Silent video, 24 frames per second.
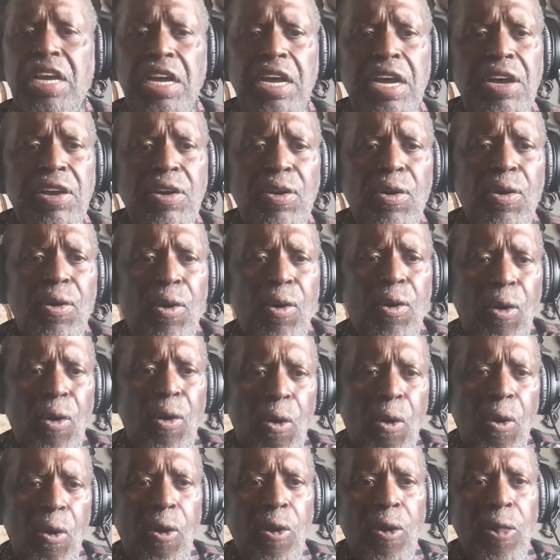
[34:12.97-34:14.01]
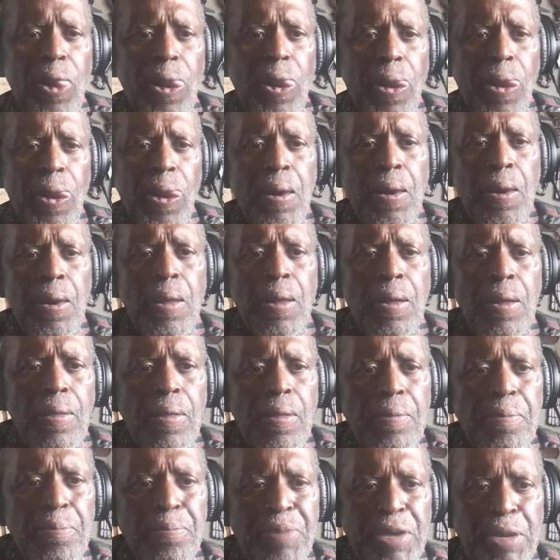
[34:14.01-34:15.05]
gun or
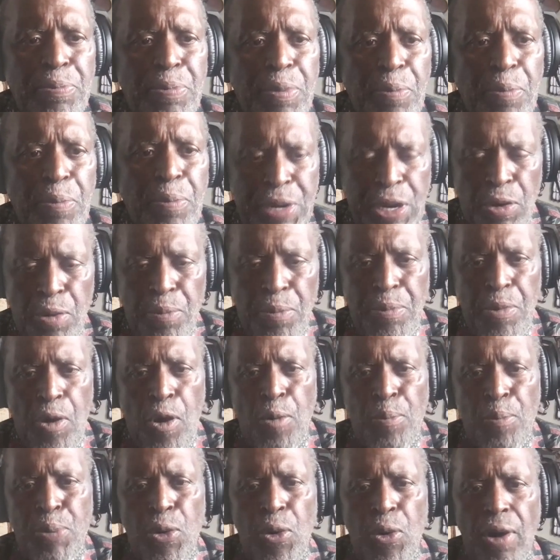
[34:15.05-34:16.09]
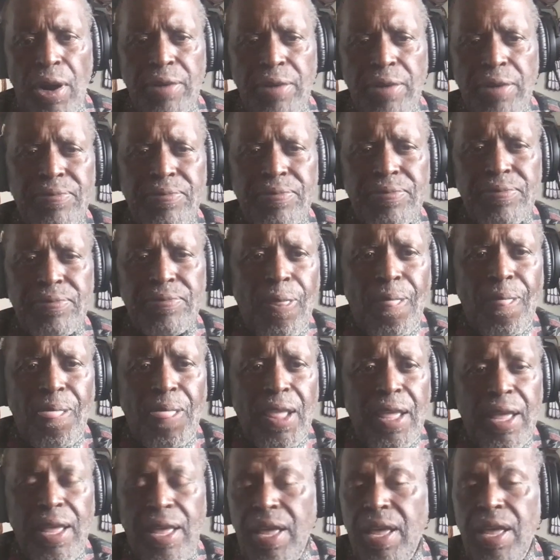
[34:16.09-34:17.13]
be on point.
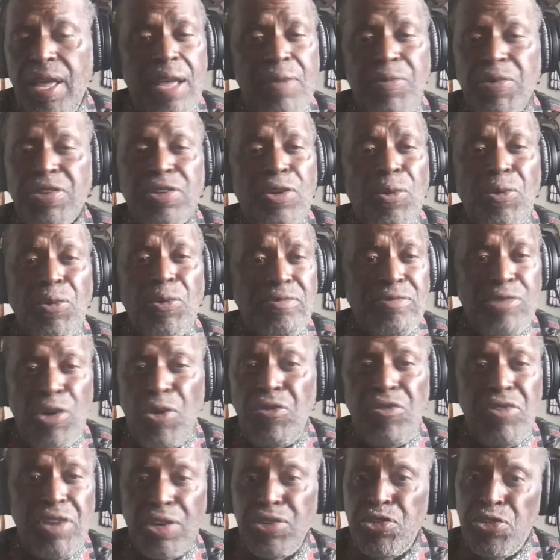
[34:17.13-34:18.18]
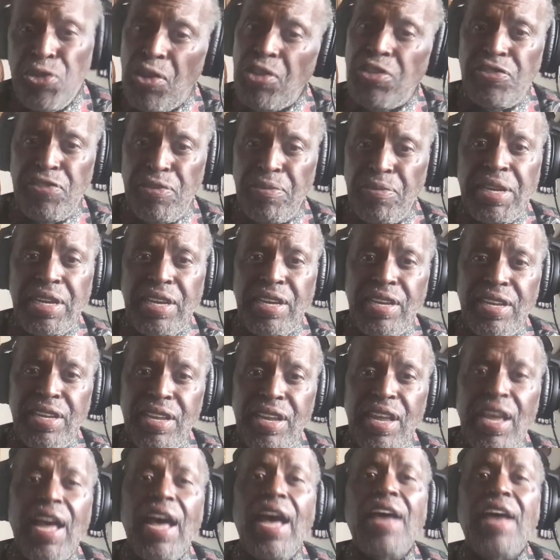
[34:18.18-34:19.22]
It was no real choice for me.
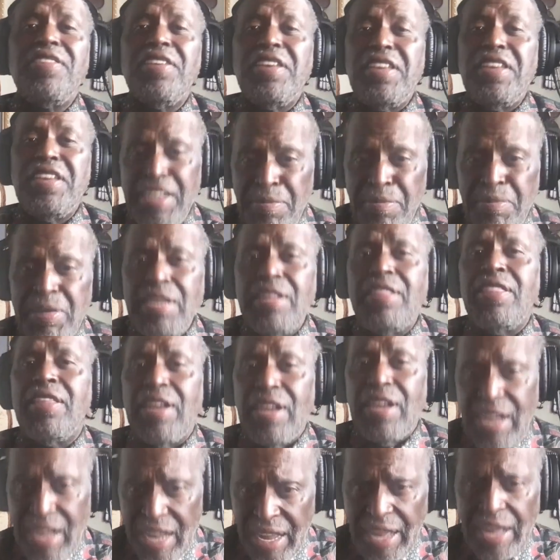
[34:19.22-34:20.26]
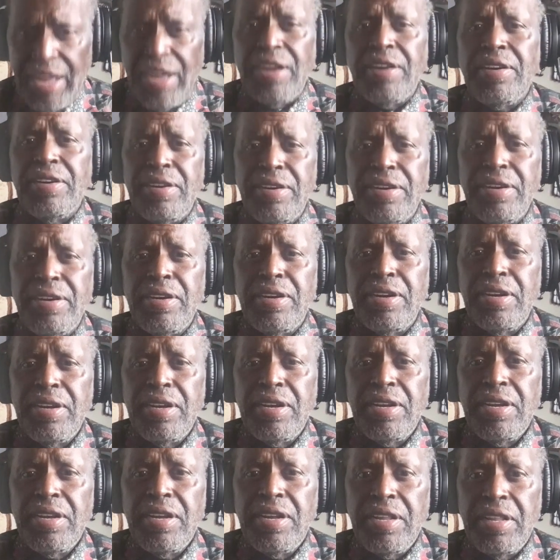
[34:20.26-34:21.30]
I said, give me the gun.
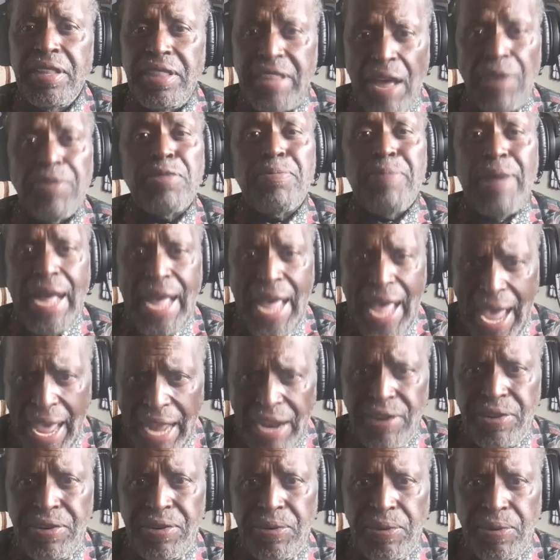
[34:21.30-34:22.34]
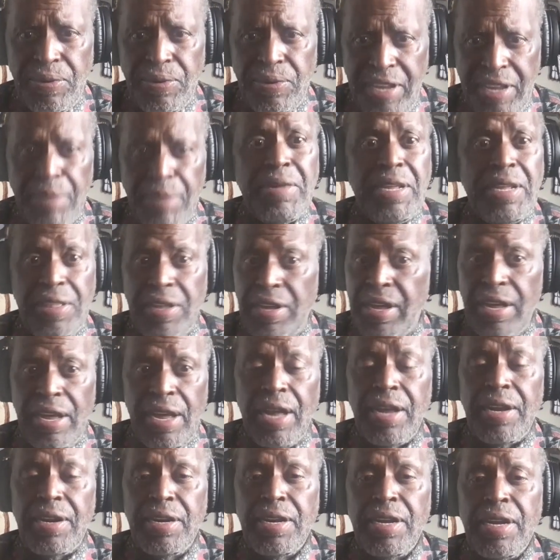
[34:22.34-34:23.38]
That was my attitude. Give me the
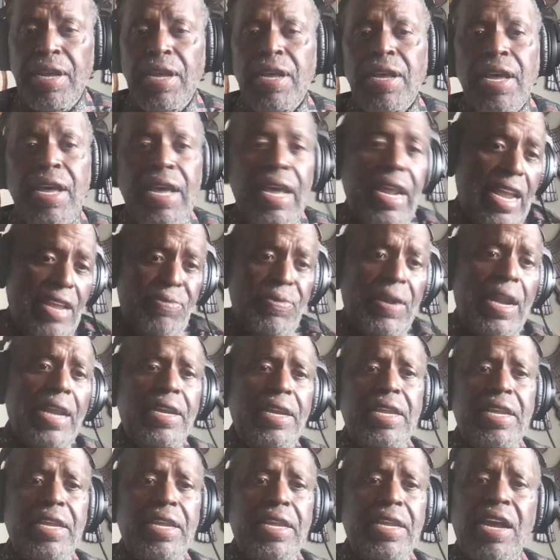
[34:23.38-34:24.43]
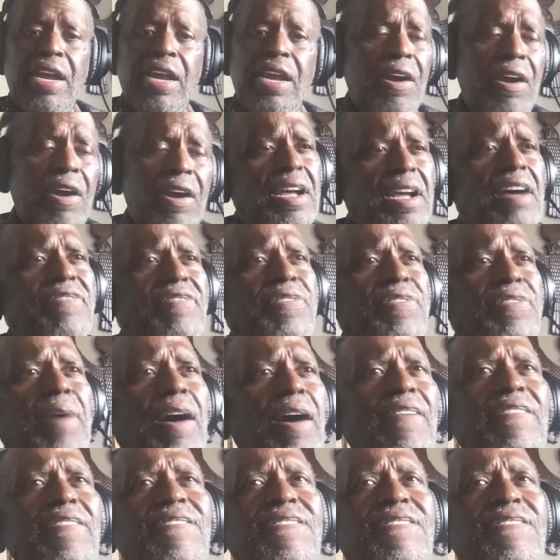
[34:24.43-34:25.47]
gun. And that's what I did. I carried the gun for
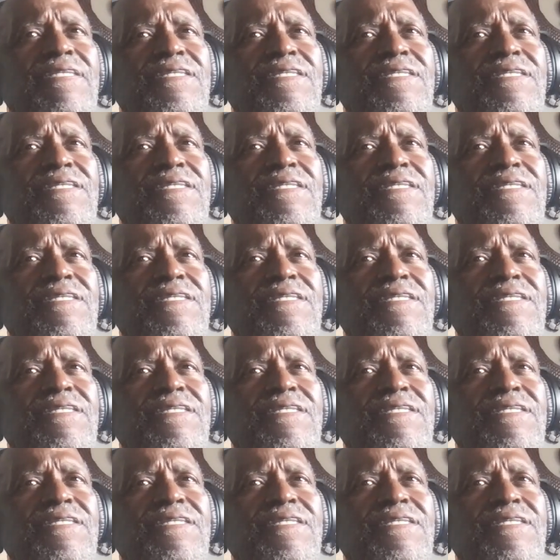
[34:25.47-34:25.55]
about